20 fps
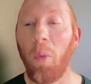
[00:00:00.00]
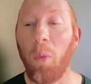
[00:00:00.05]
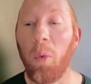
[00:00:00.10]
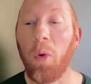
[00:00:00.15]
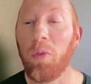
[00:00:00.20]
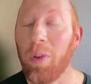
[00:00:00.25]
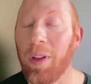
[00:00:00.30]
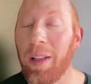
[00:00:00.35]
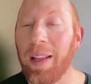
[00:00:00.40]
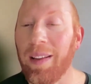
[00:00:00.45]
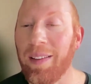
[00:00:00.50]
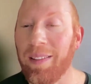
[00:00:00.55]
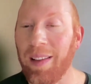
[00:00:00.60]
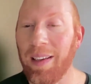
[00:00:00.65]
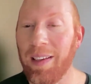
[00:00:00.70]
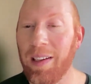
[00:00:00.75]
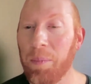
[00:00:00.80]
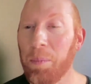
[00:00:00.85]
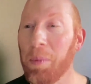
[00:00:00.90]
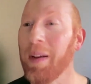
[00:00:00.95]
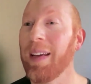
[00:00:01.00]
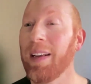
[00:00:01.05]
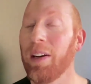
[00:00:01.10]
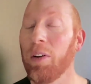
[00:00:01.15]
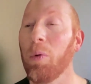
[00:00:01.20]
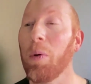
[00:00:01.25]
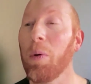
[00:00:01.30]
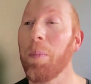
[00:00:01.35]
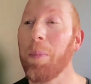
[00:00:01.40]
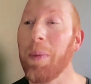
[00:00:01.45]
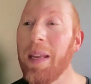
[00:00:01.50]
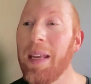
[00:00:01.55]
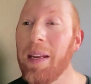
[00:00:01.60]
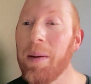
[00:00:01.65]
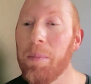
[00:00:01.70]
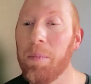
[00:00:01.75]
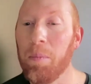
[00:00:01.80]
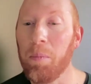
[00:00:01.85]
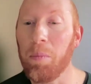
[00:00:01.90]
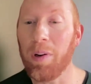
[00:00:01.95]
we're really excited to bring in a
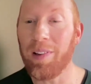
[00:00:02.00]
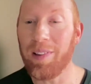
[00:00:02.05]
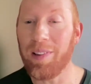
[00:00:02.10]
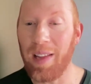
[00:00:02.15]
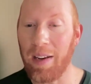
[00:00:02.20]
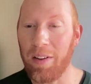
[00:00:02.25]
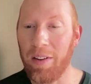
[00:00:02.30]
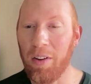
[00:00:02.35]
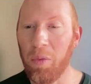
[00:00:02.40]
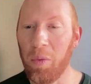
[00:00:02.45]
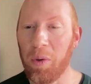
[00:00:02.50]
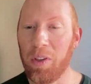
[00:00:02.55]
repeat presenter,